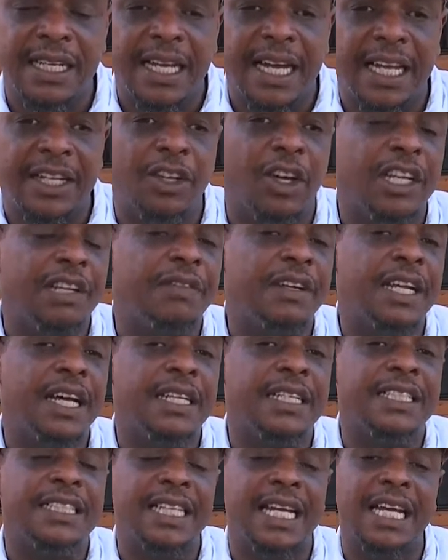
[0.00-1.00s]
and not even had
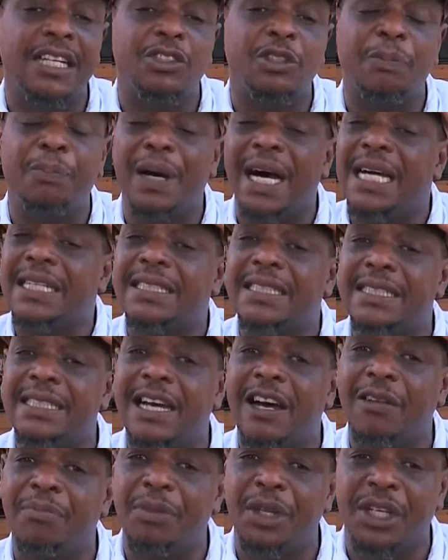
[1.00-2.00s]
the chance to pass it
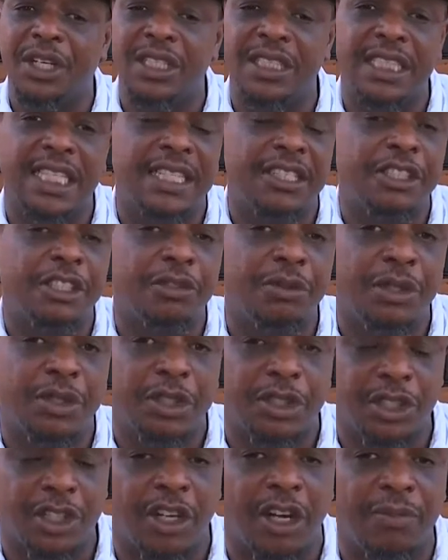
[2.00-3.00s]
down because the industry was
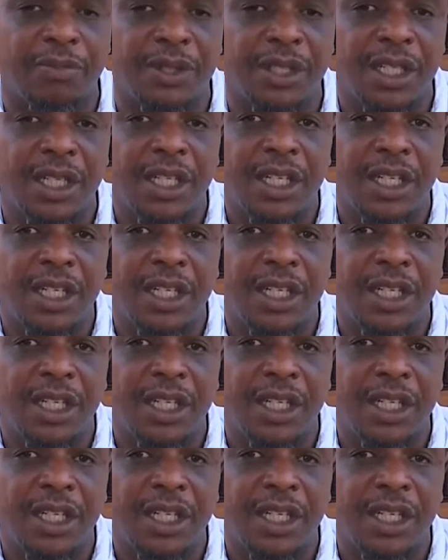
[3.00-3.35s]
stopped.